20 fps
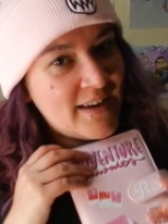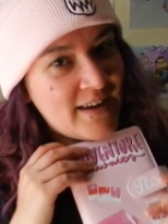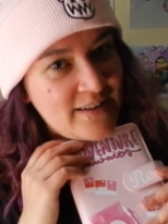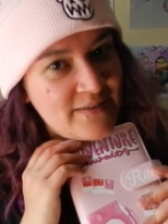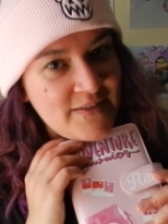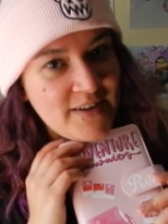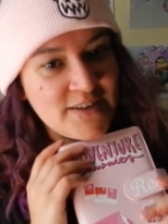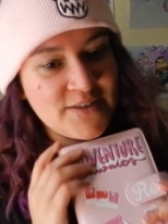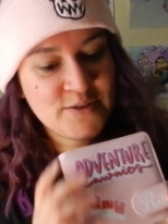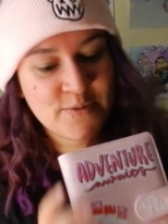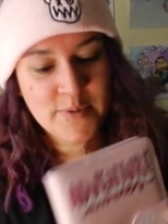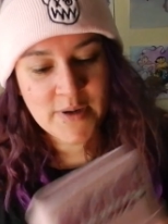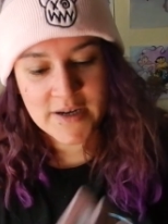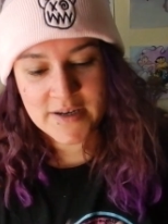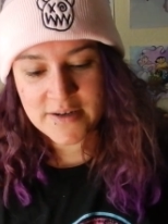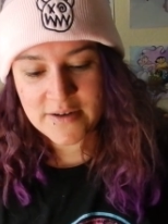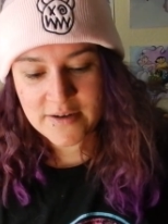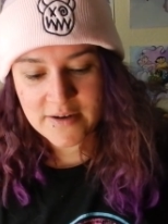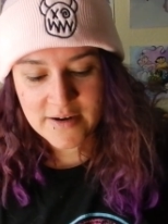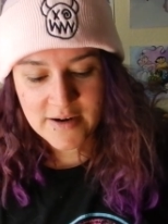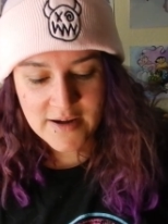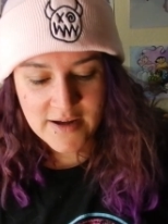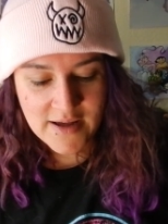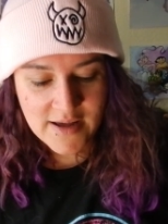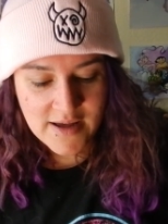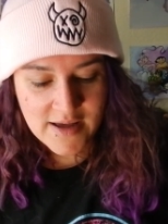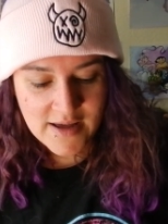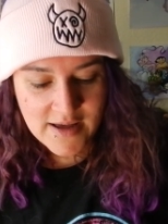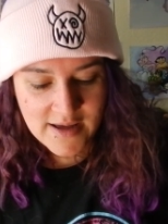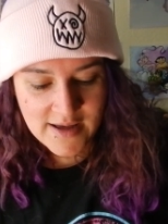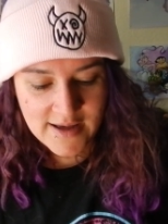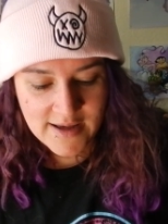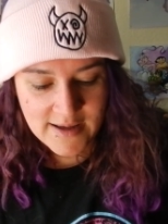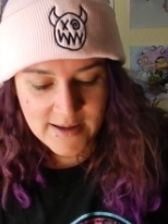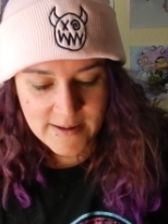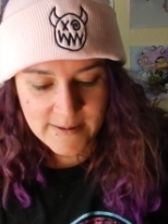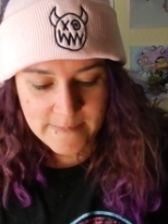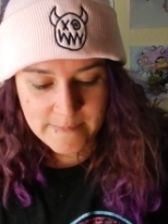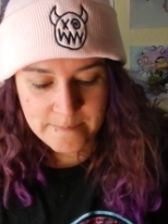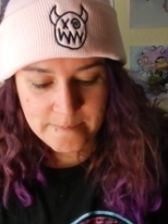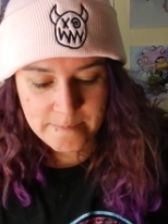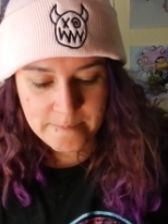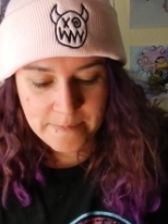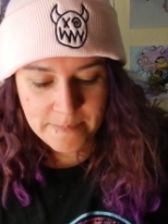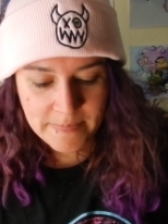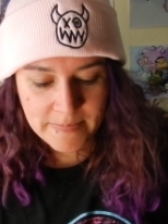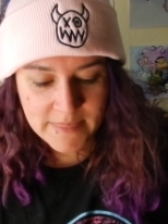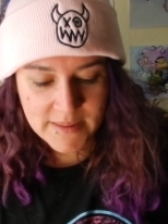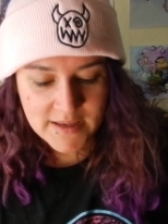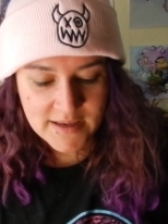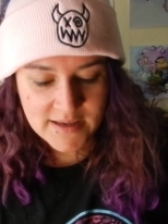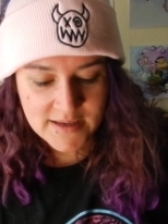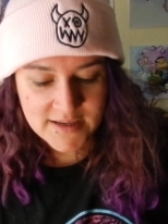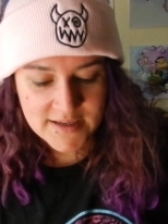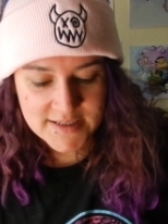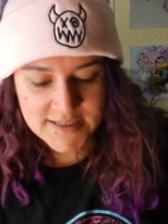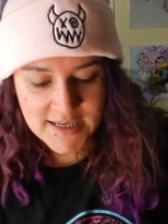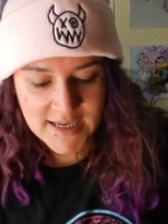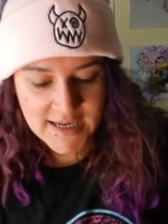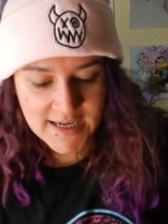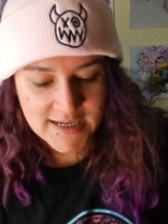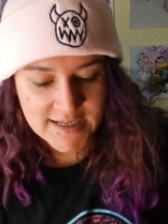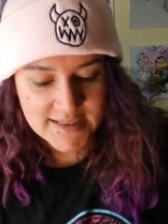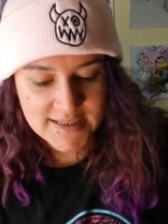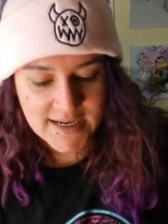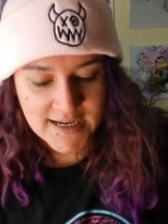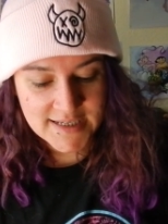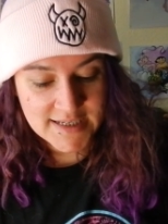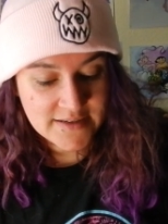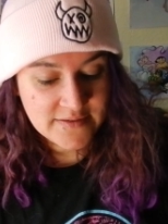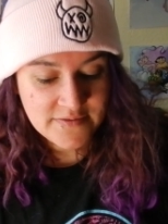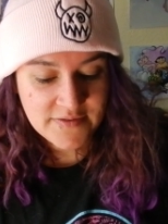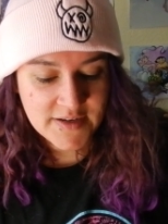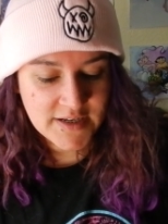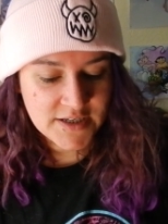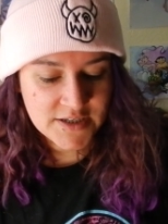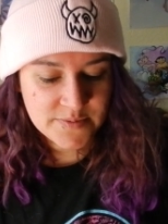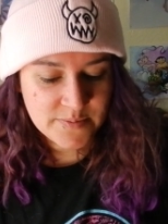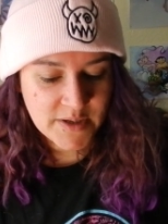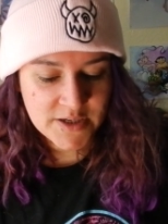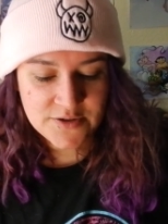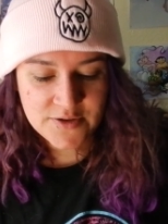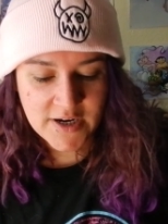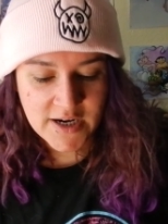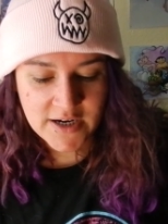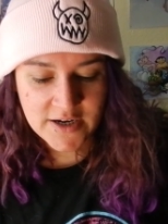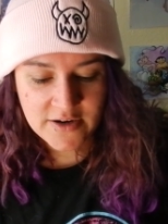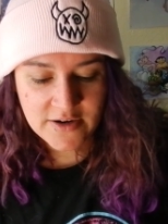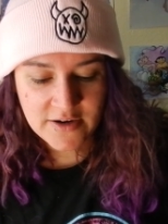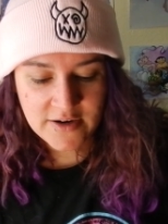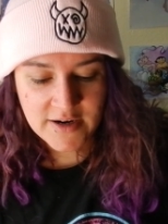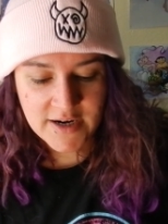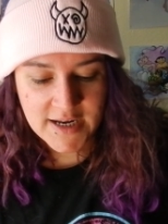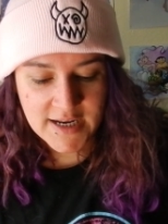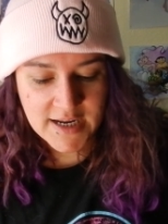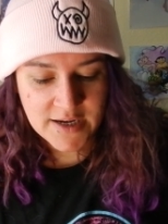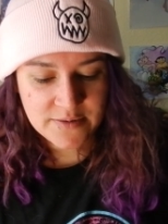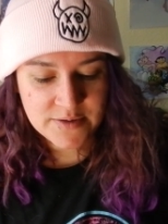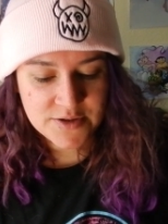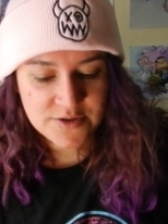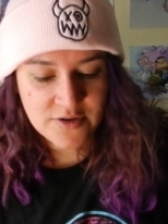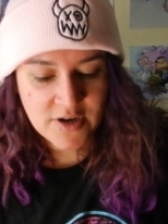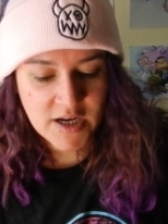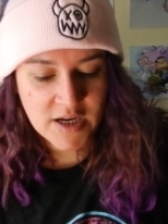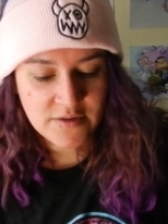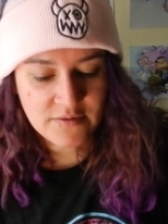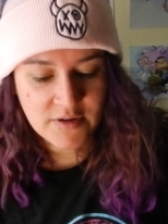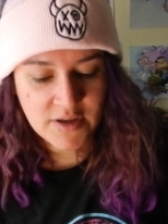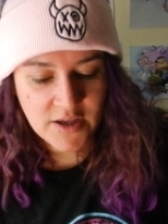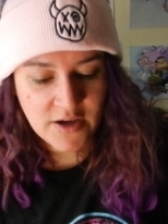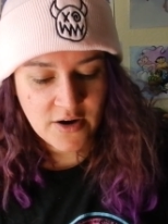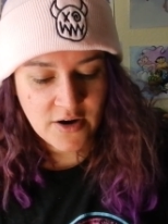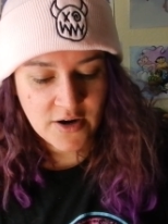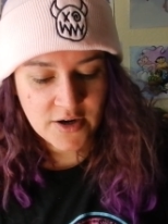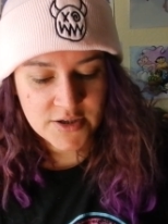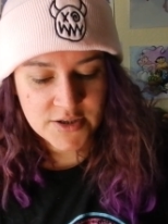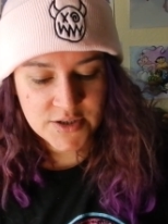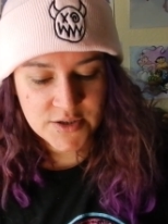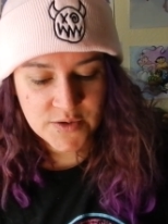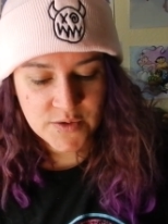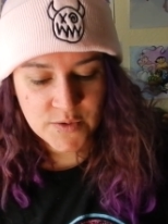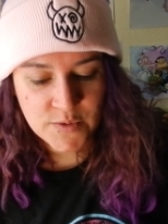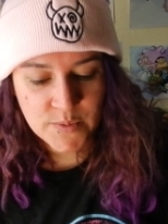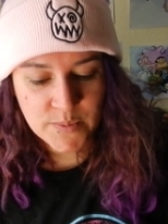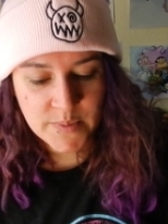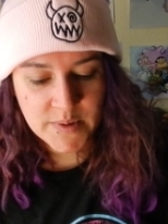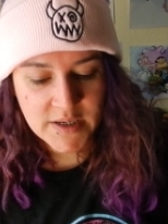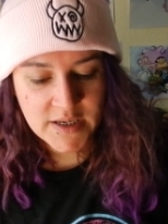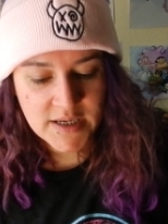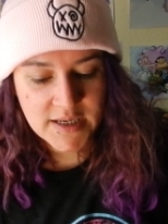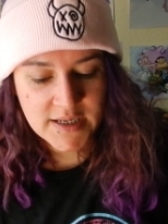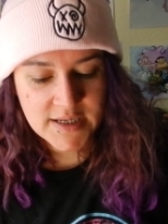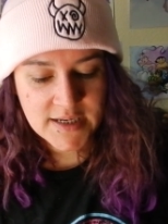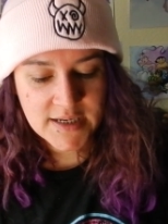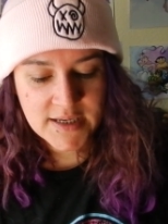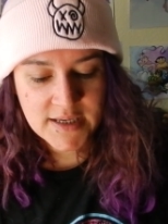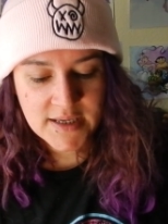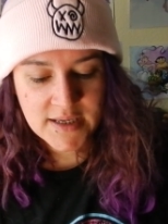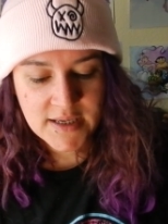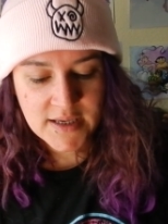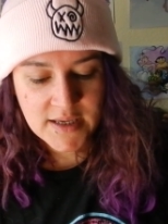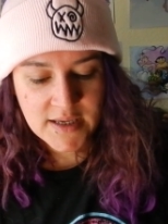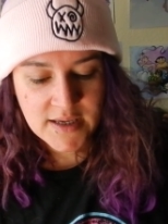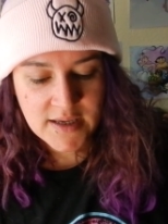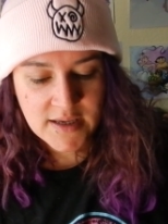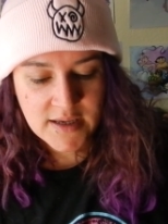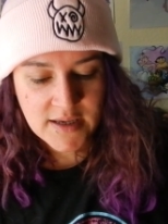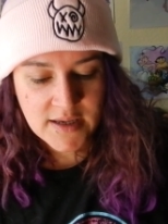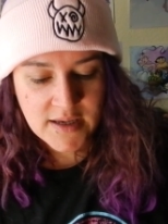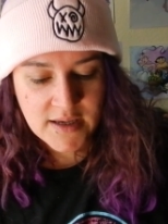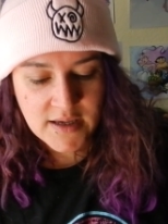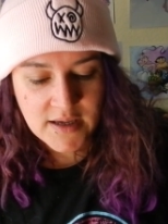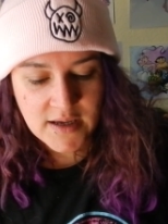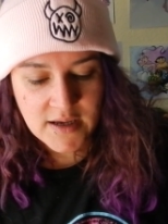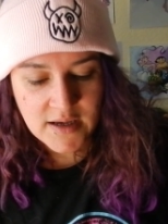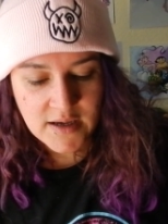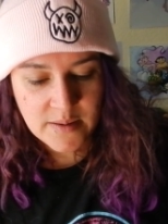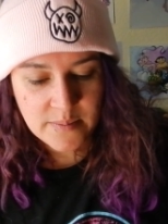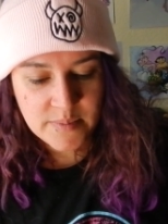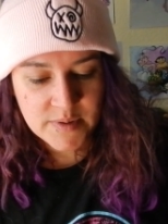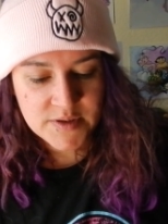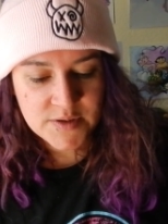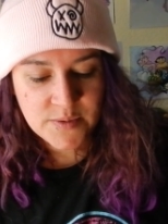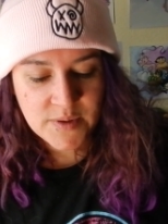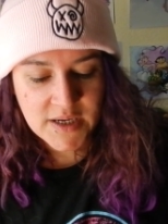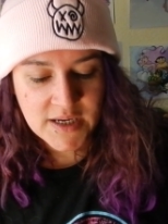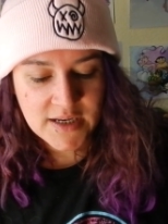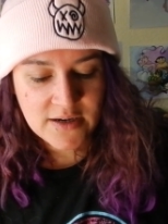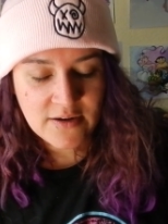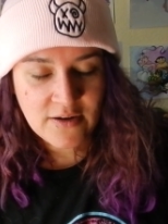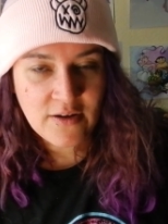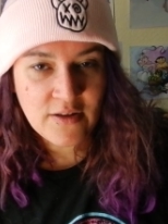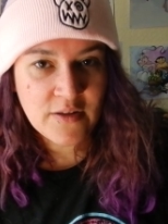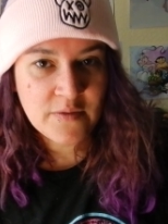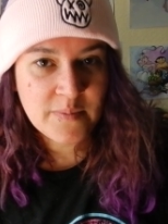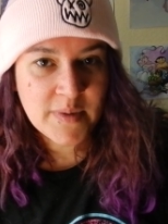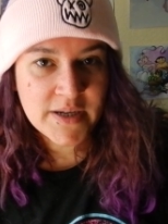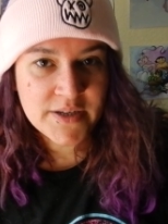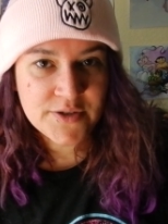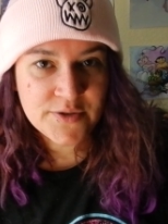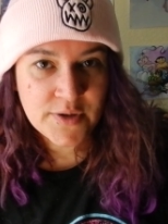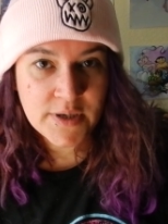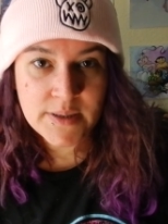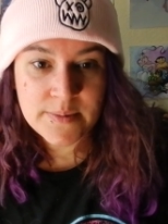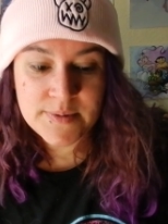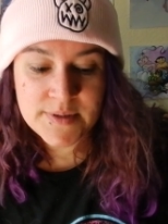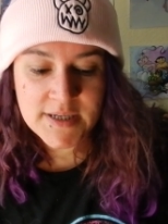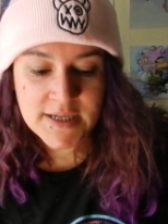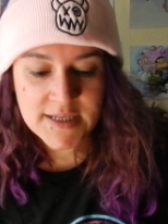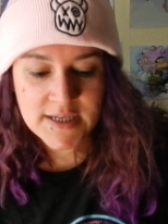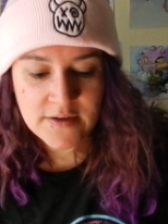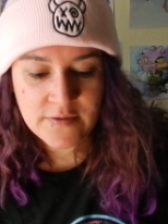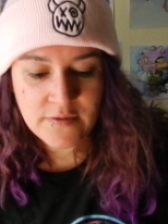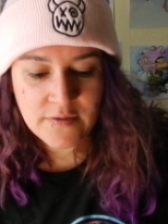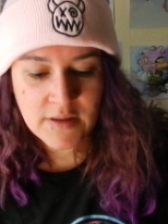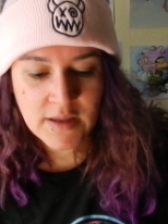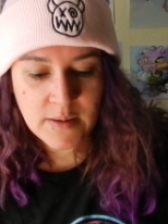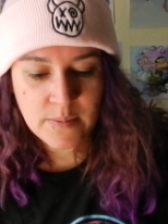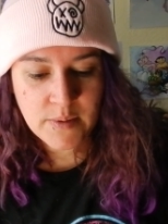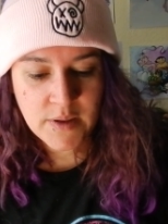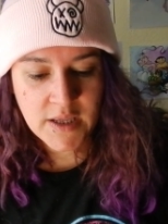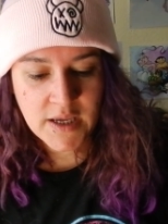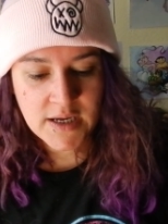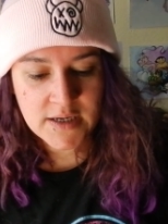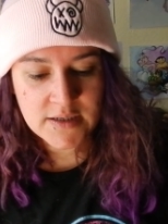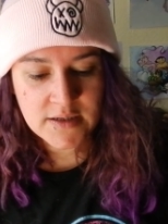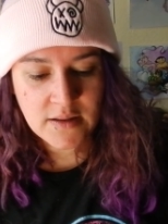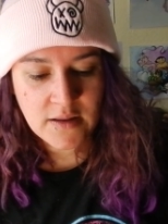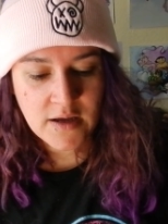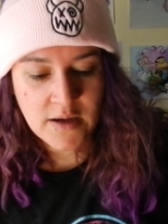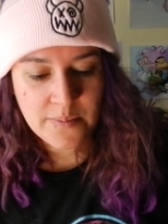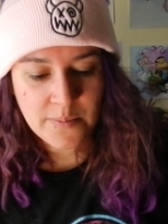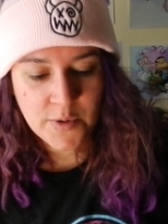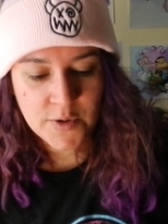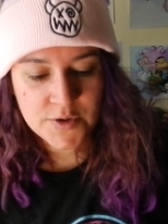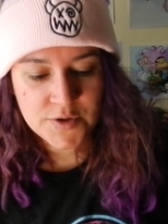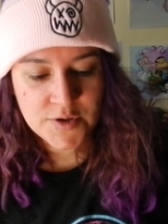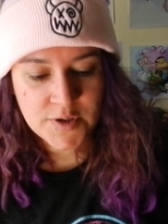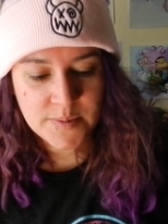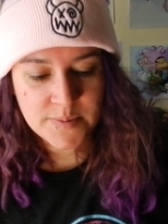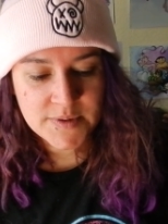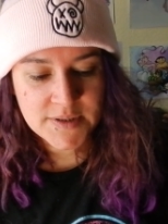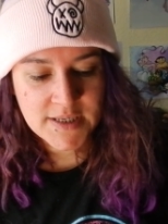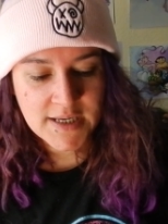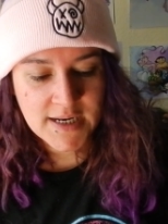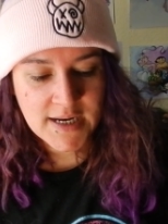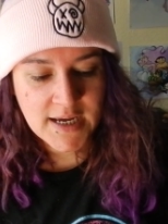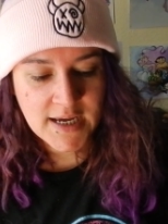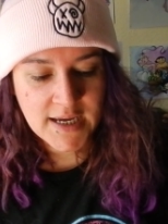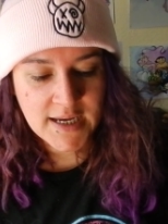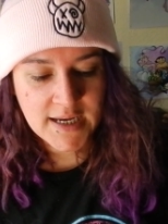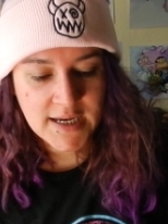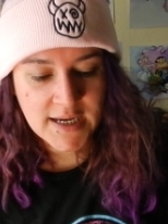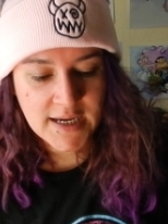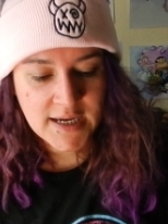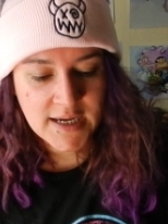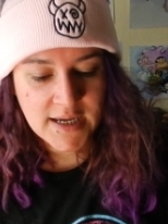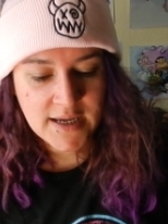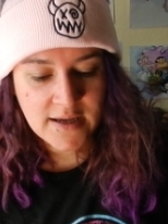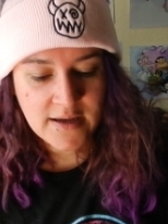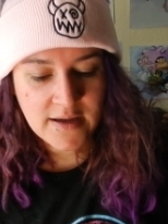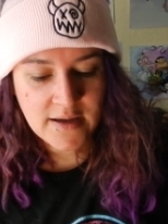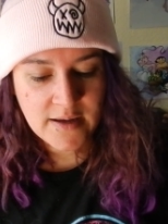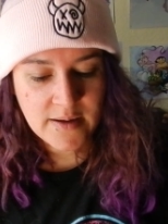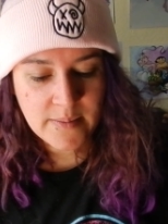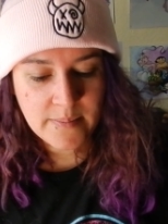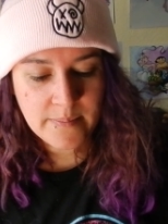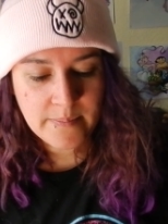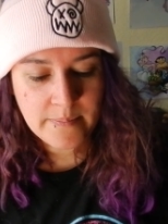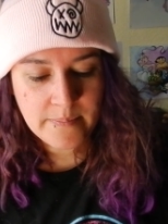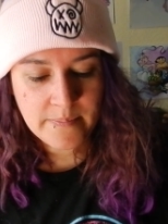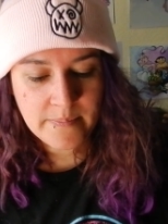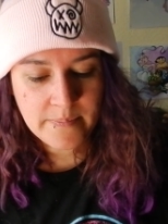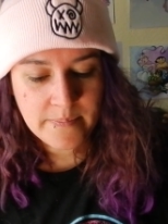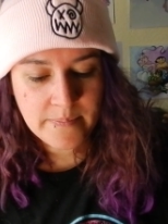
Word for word: adventure binder. Um, Cause I, I didn't finish my tracker and I was trying really hard to, but um, between all of my trips, I definitely planned a lot more trips than I um,